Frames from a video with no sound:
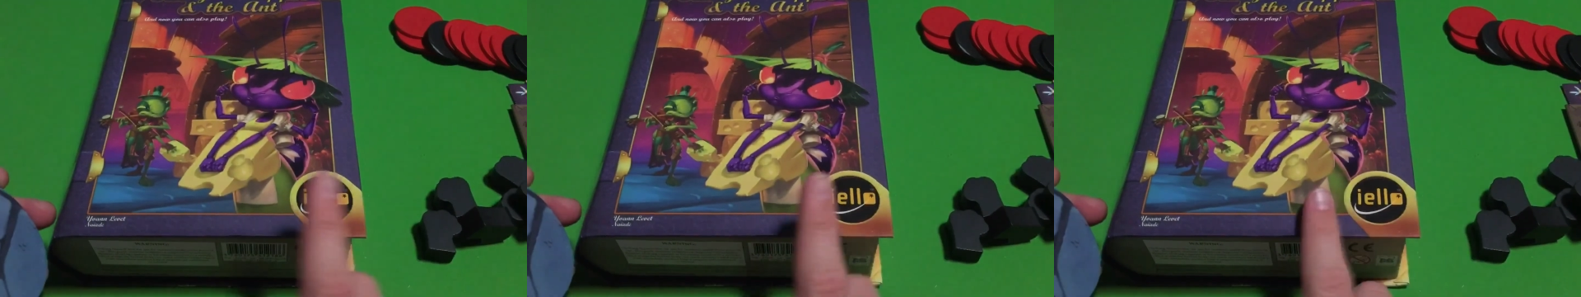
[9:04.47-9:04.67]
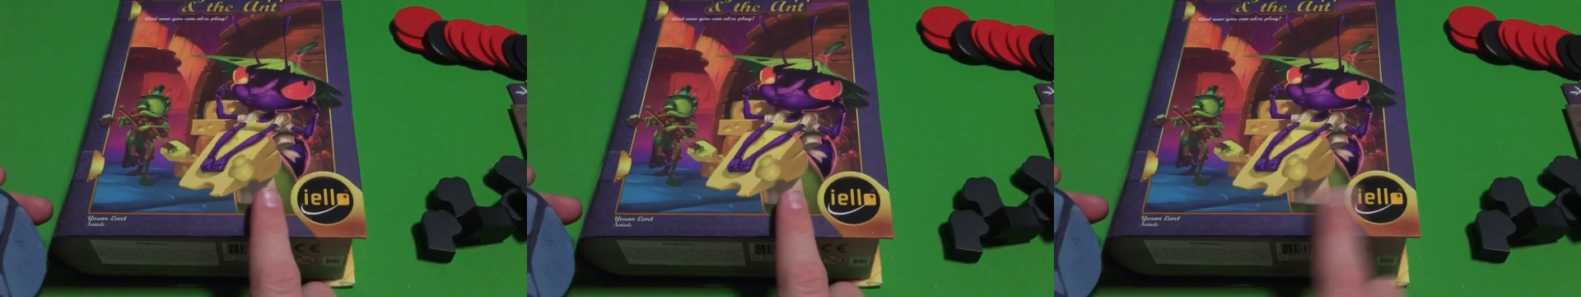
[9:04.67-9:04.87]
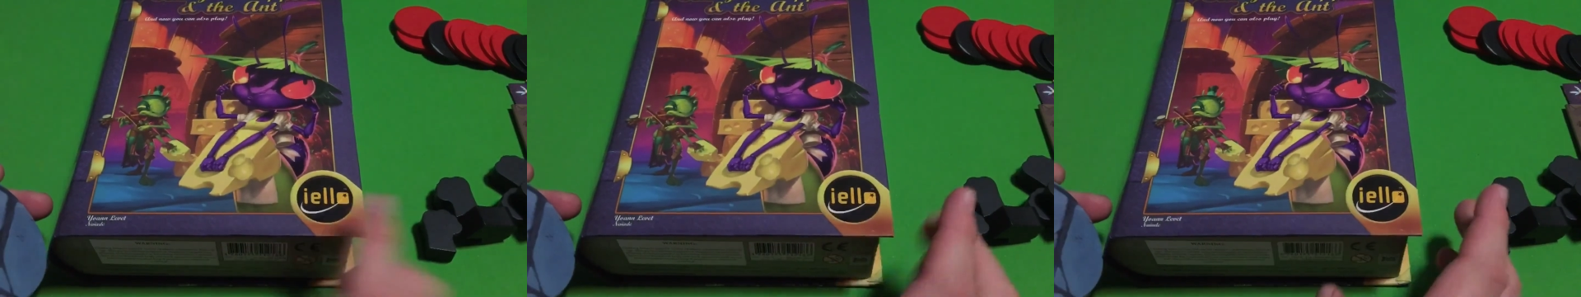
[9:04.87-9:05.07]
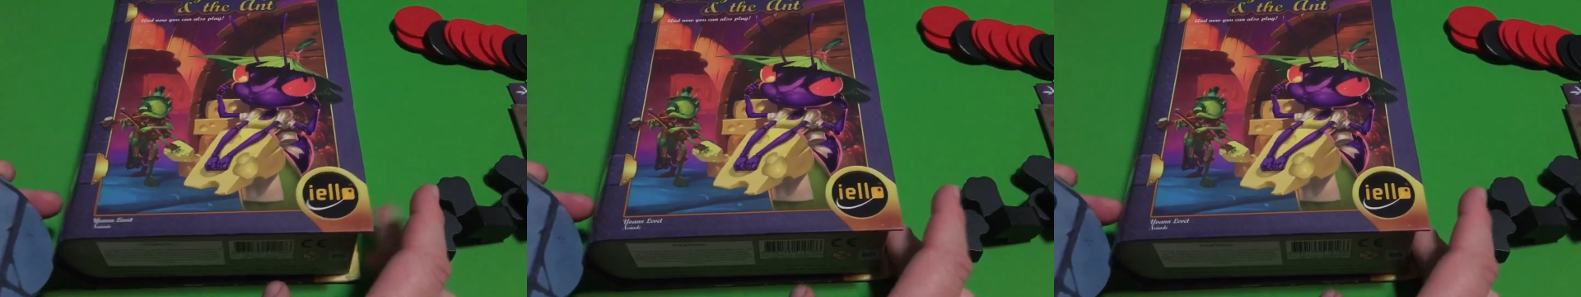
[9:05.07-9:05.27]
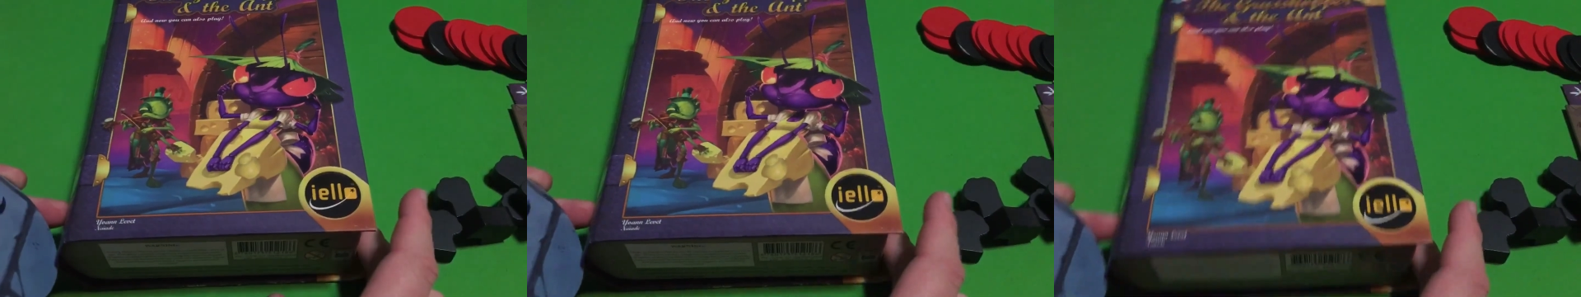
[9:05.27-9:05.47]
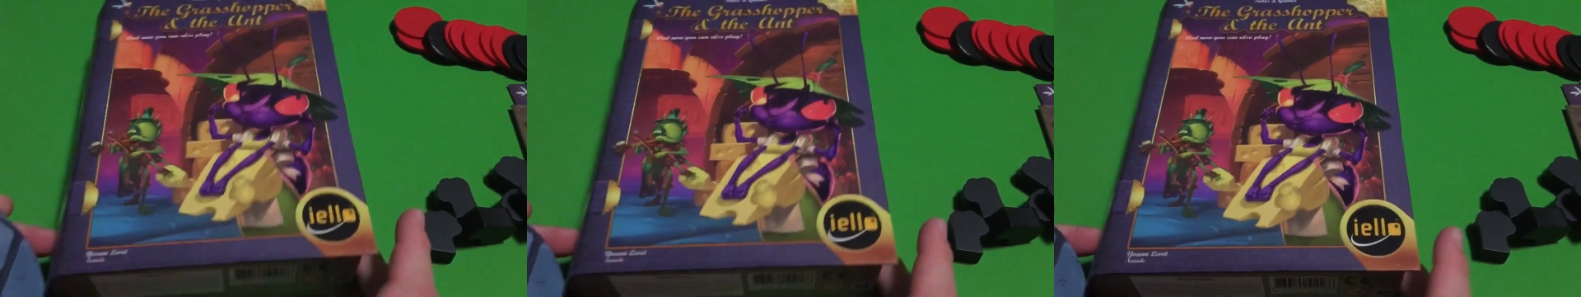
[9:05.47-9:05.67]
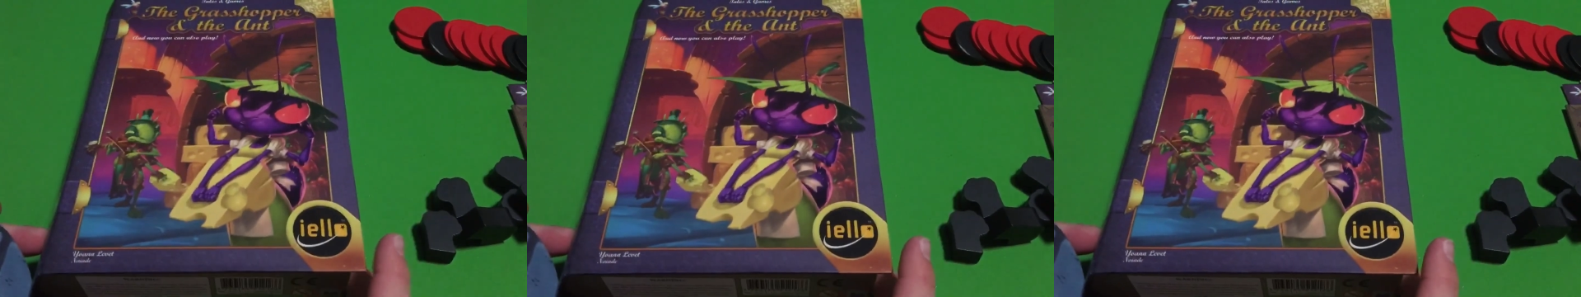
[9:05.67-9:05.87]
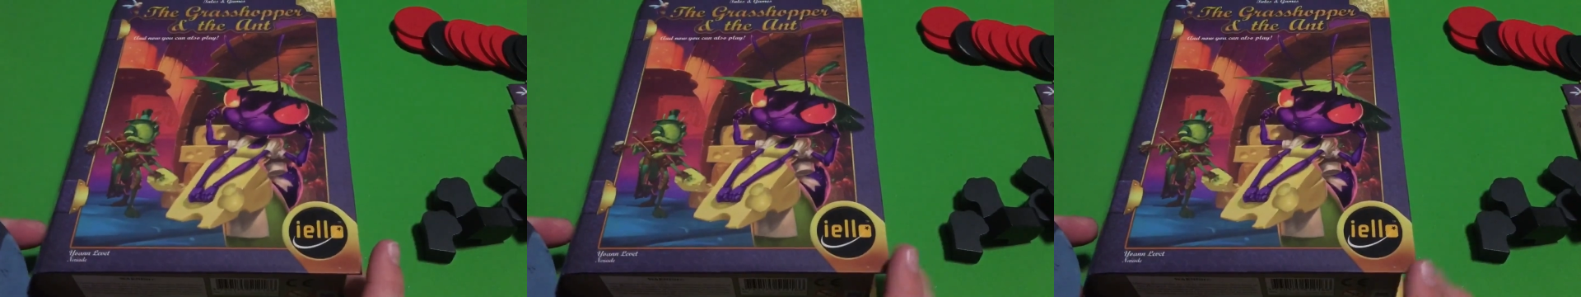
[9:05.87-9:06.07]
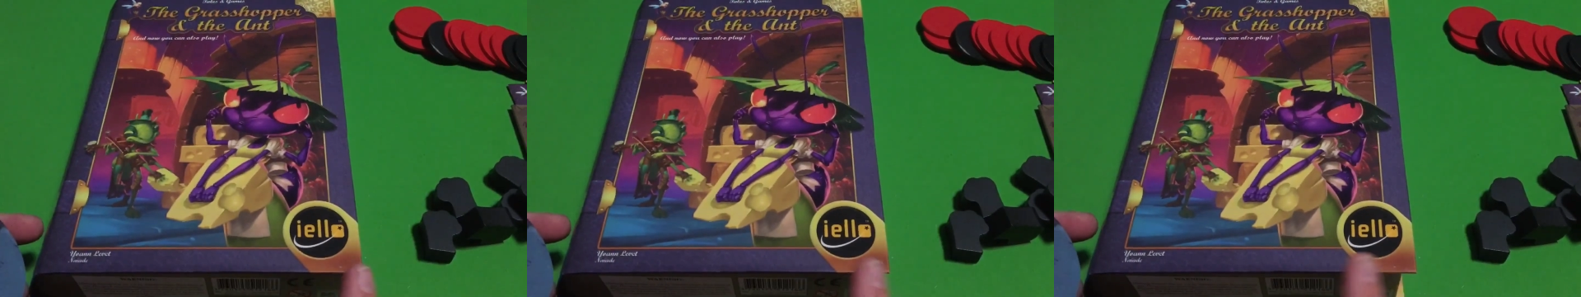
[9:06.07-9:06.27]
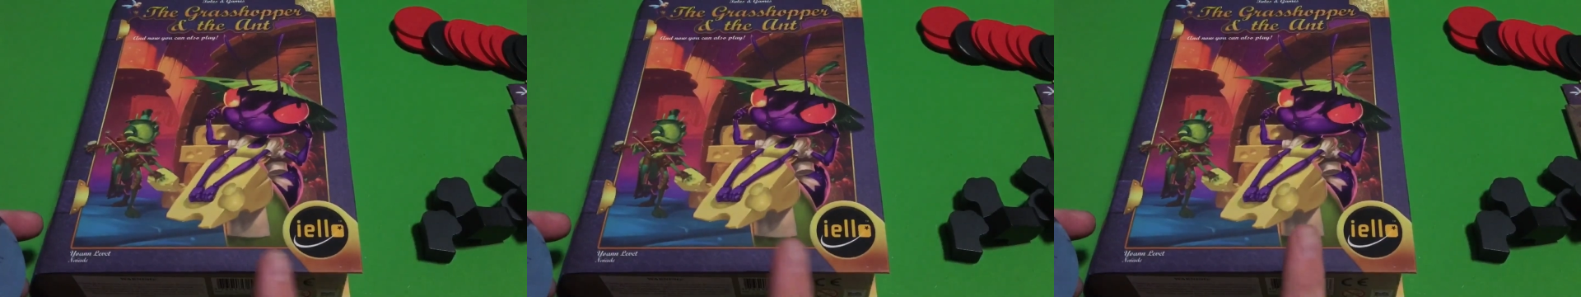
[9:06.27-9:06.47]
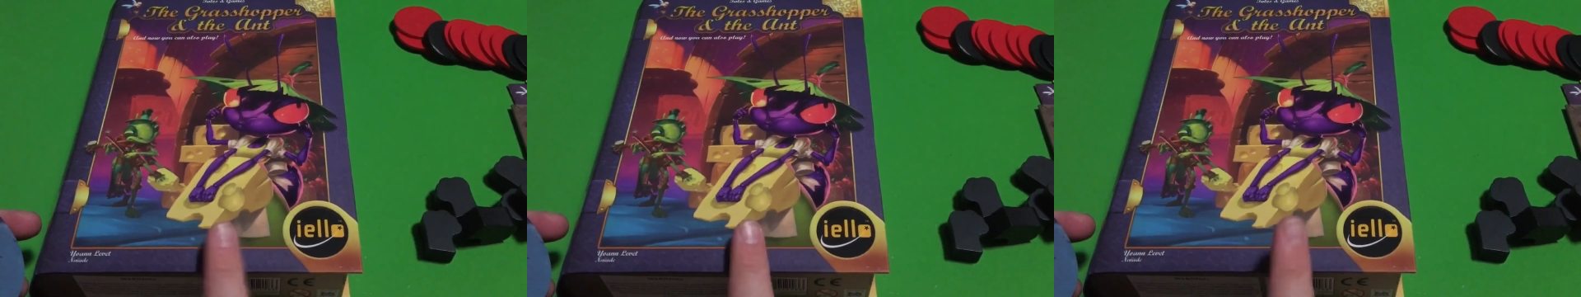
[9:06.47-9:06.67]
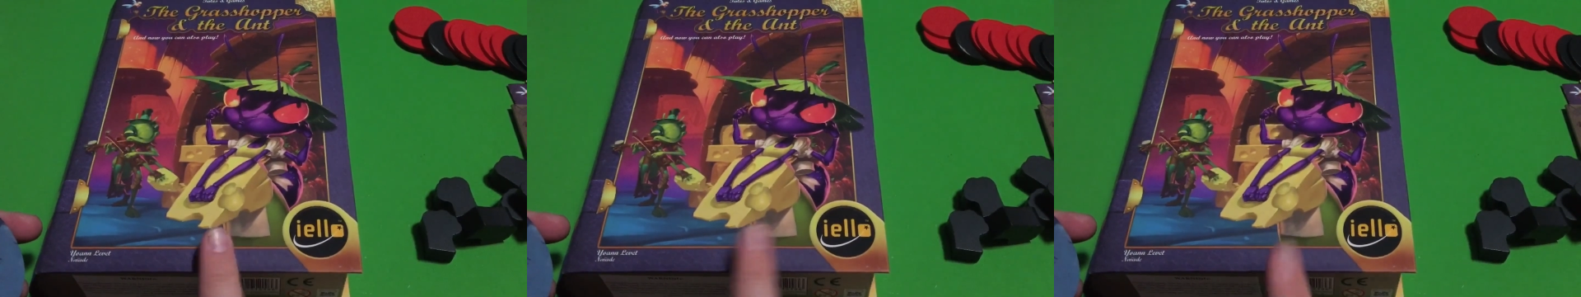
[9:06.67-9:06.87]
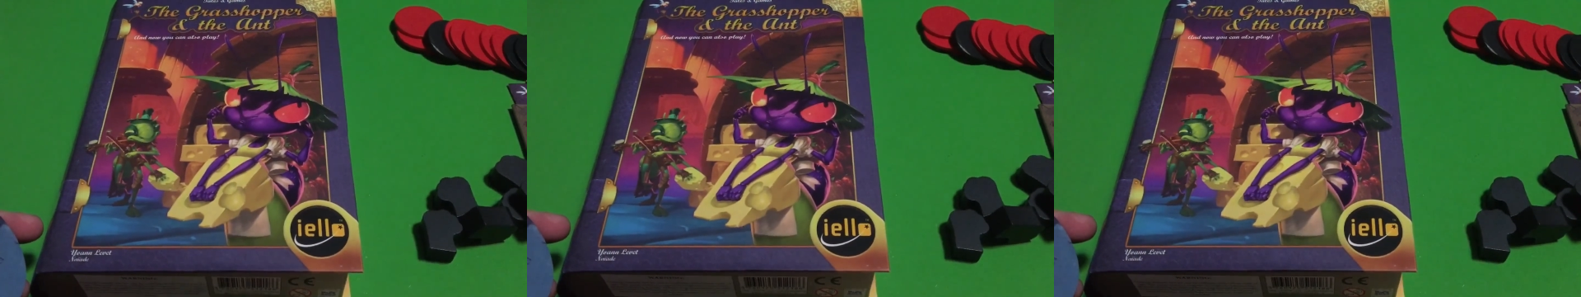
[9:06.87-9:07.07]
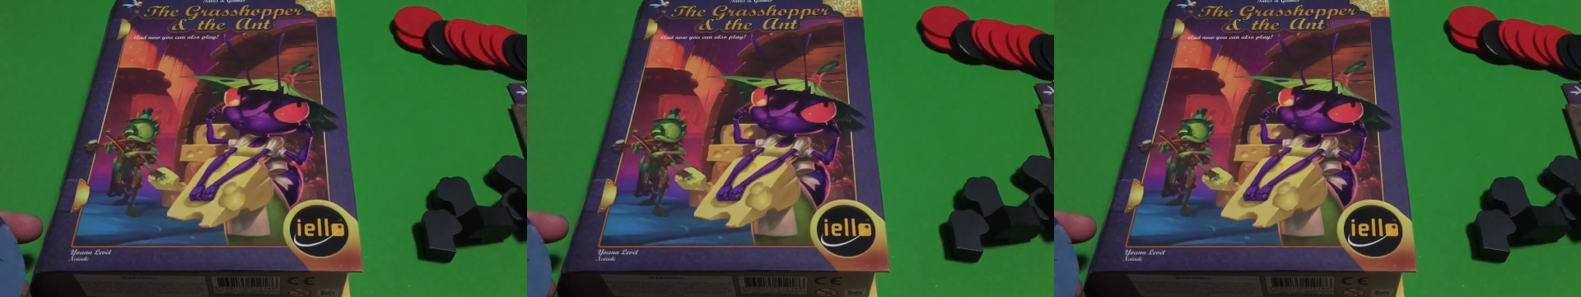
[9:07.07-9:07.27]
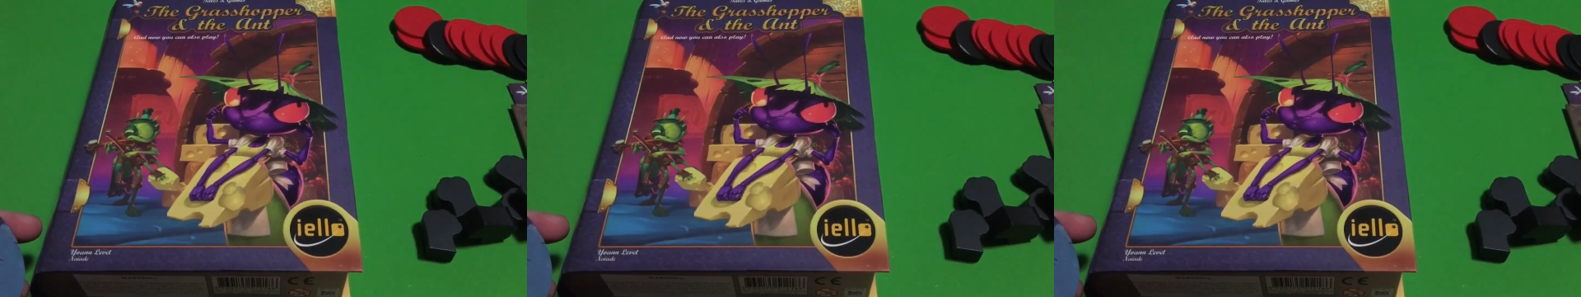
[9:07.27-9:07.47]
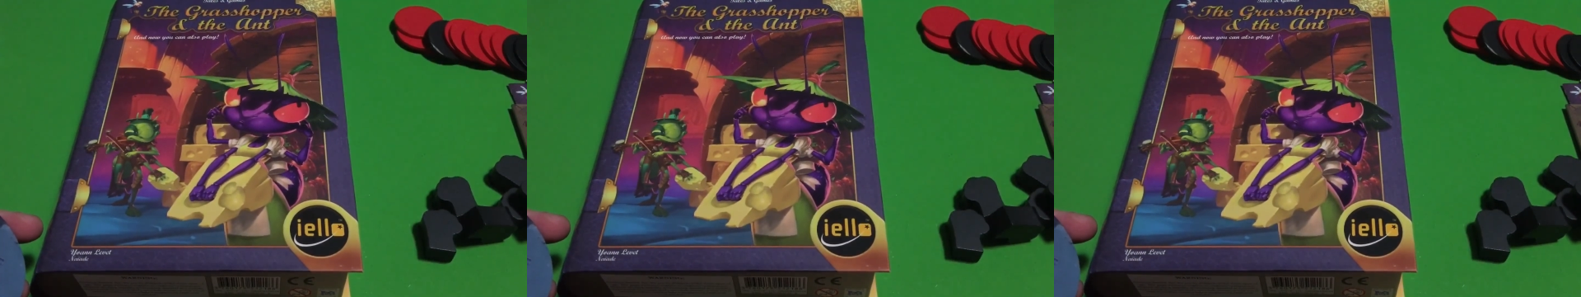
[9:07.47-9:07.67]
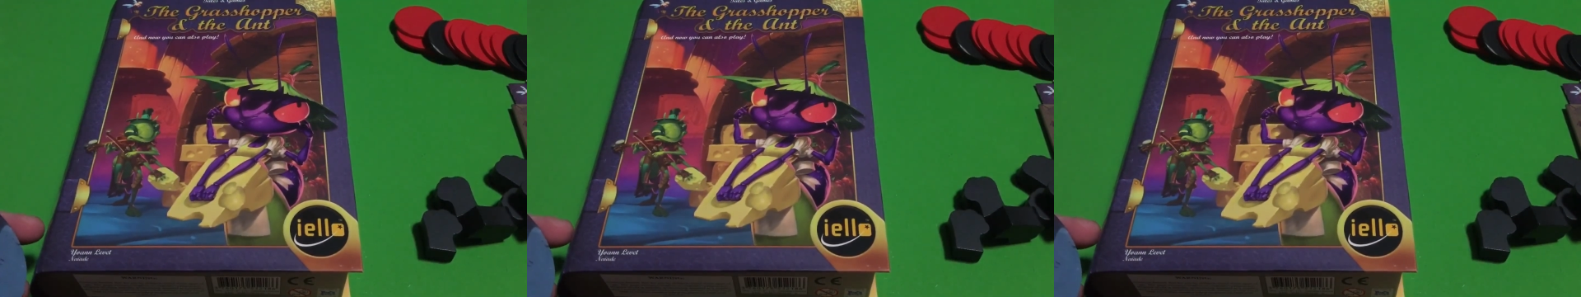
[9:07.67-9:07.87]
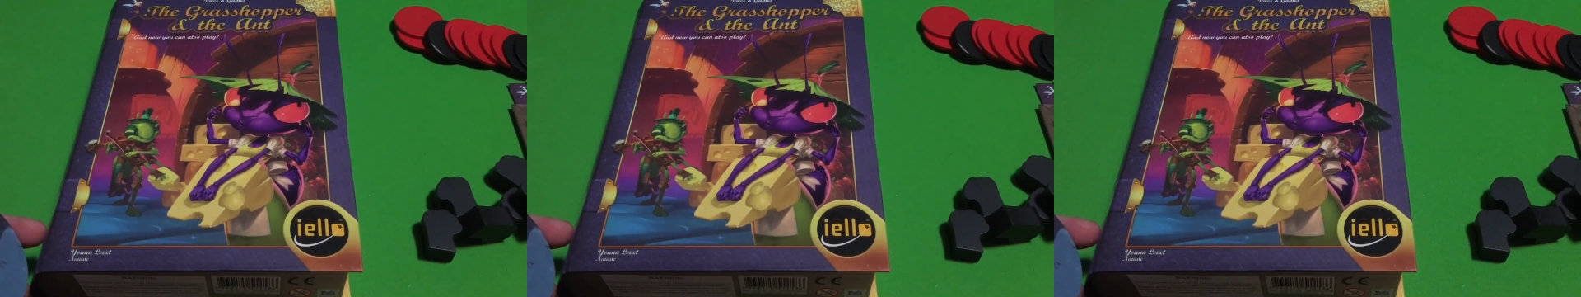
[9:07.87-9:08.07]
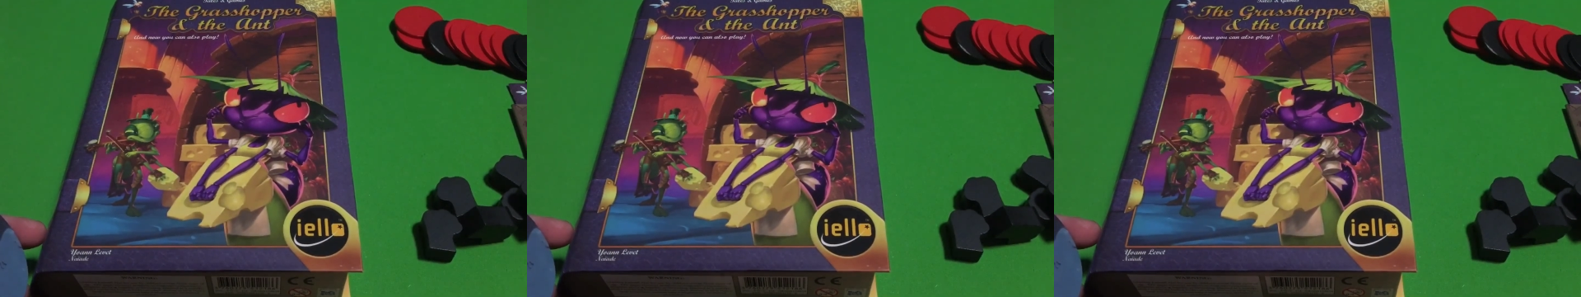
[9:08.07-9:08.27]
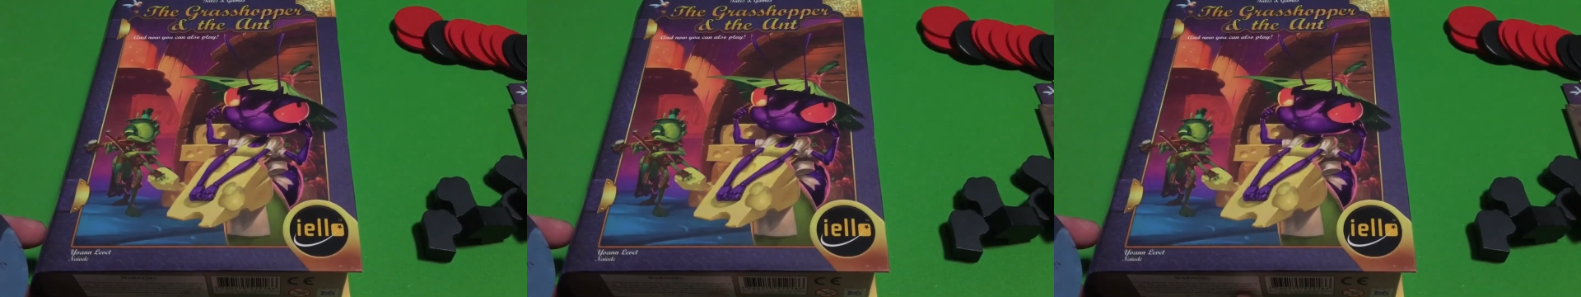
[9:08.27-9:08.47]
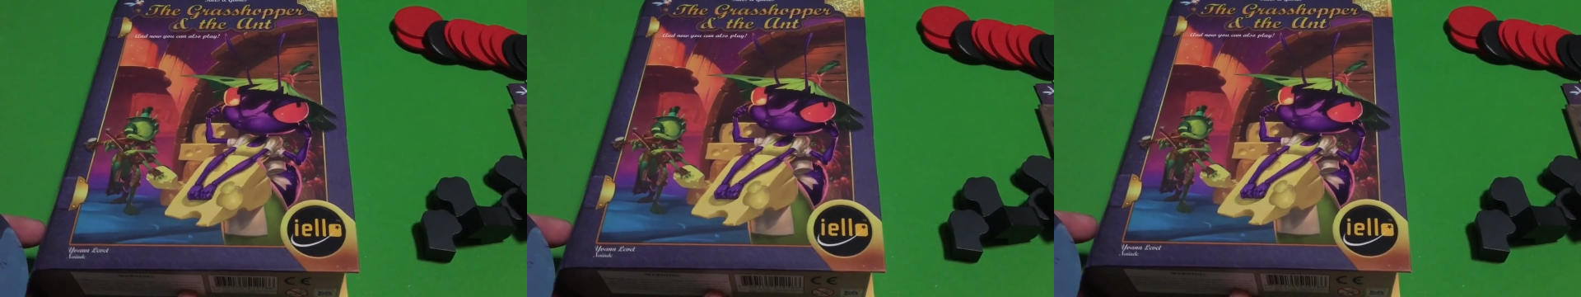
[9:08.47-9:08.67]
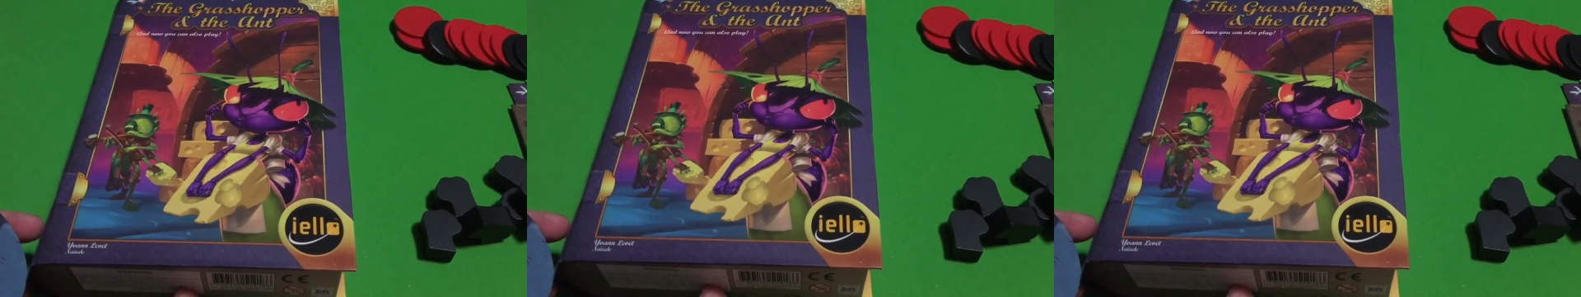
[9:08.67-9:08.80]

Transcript: Nobody's mouth can be seen.